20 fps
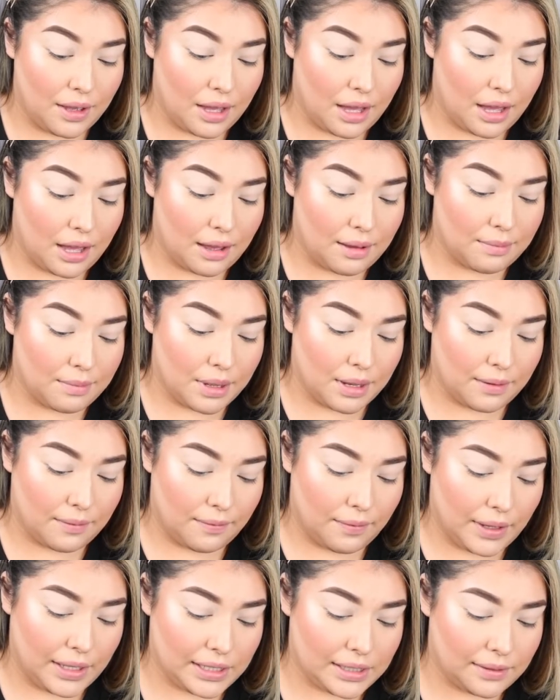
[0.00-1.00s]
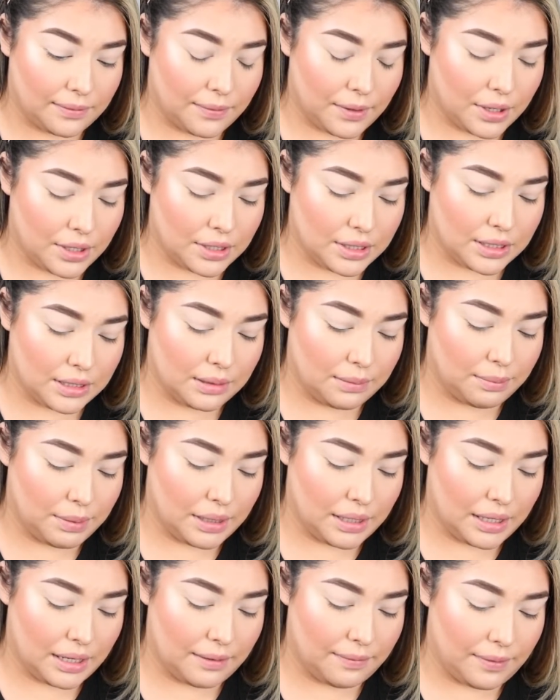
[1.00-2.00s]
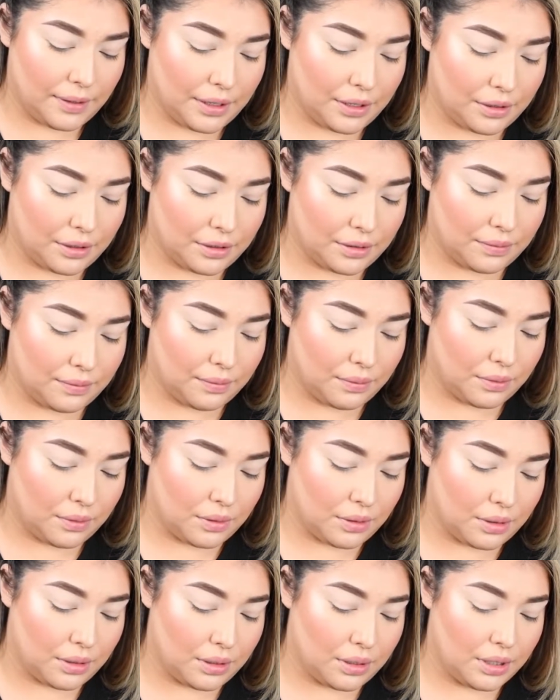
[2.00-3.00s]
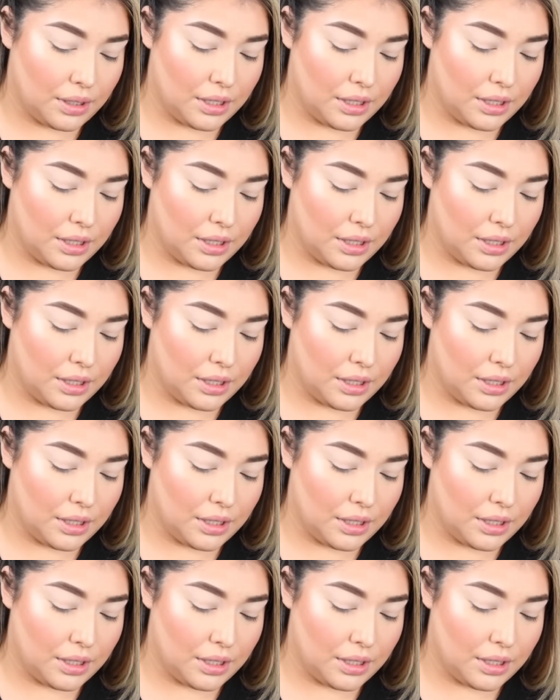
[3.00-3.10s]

and face first, but I figured for